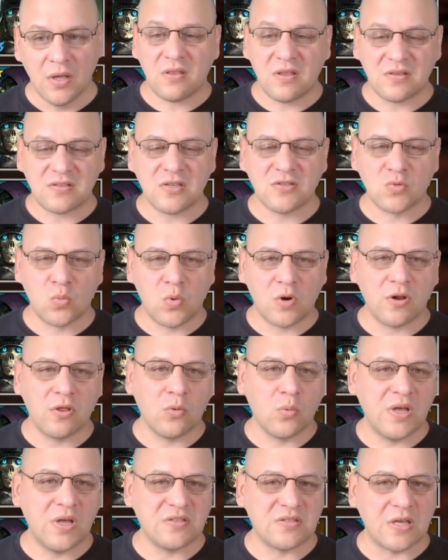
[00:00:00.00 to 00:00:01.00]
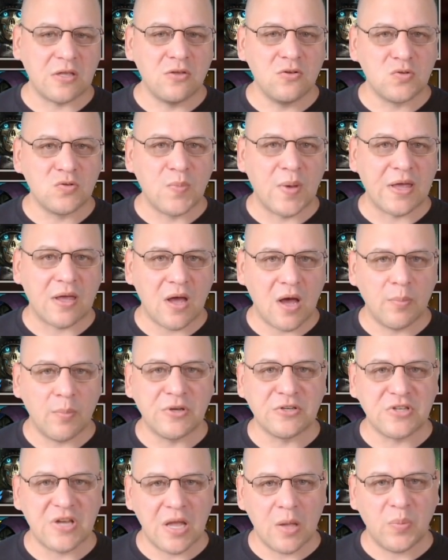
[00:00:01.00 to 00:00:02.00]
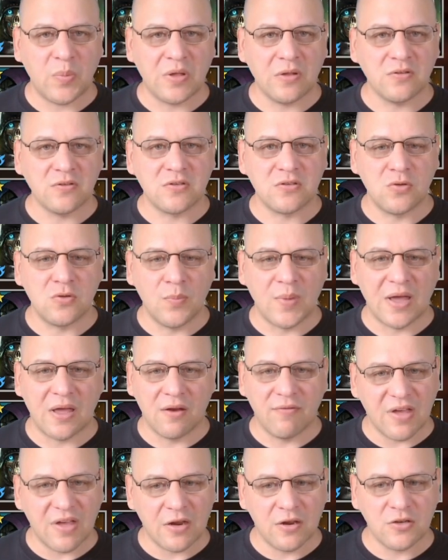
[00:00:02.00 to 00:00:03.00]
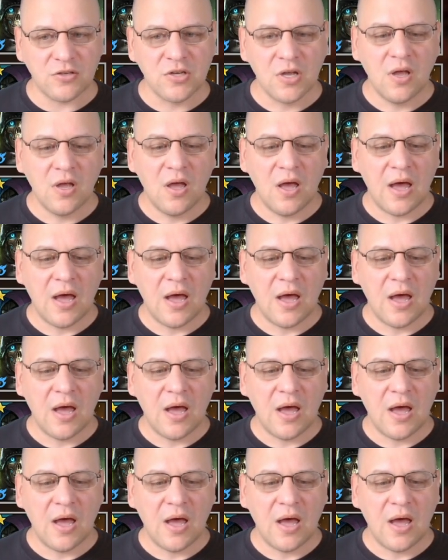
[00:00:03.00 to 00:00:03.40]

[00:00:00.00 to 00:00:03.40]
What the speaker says: This is one of the ways I use my common champions to my advantage.